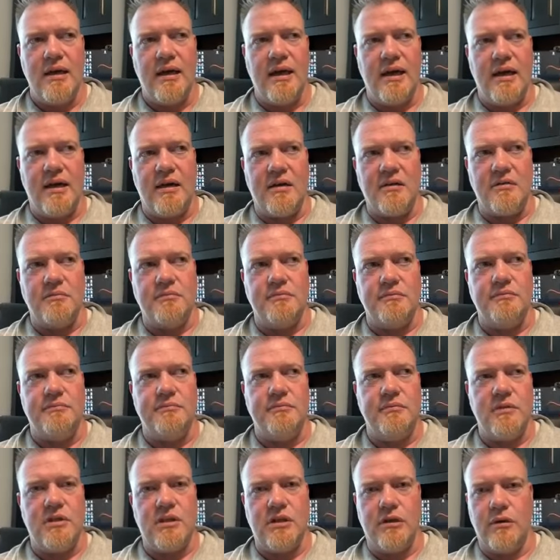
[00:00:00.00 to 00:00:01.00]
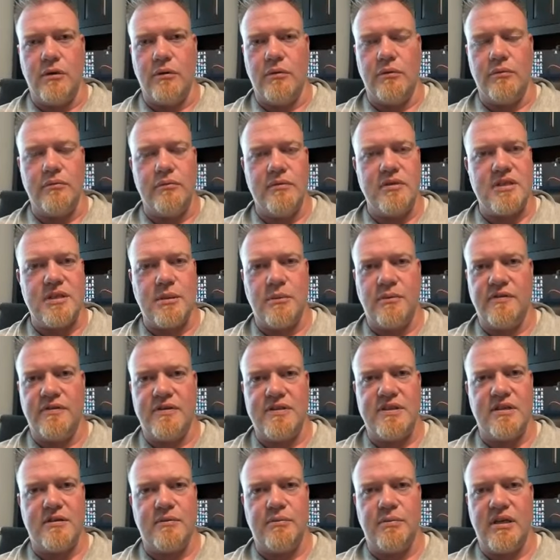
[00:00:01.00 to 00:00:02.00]
some of
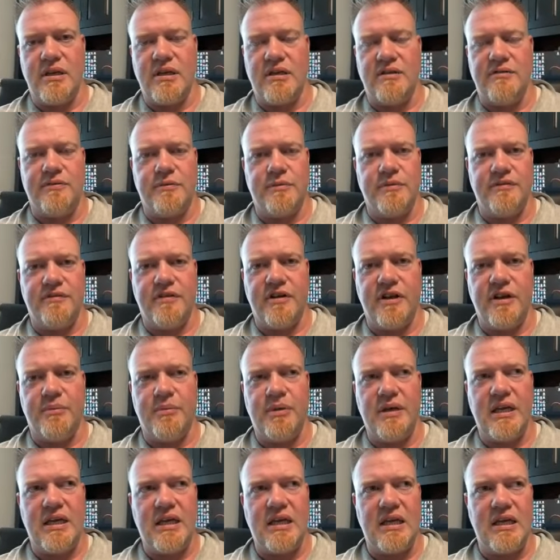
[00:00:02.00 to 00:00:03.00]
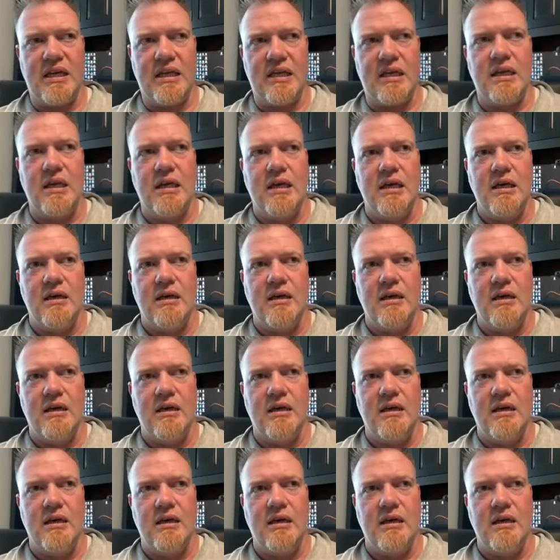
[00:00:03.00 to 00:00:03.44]
us that have been in from the very beginning,